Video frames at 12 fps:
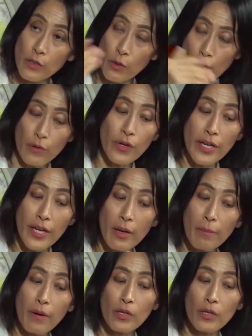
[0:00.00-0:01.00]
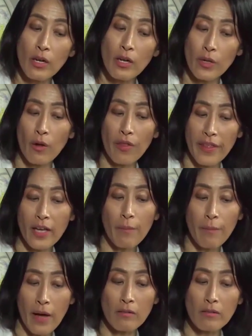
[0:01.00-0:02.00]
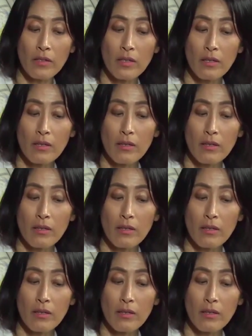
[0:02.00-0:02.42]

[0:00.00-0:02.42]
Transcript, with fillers: over North Korea, but you know, we don't think about,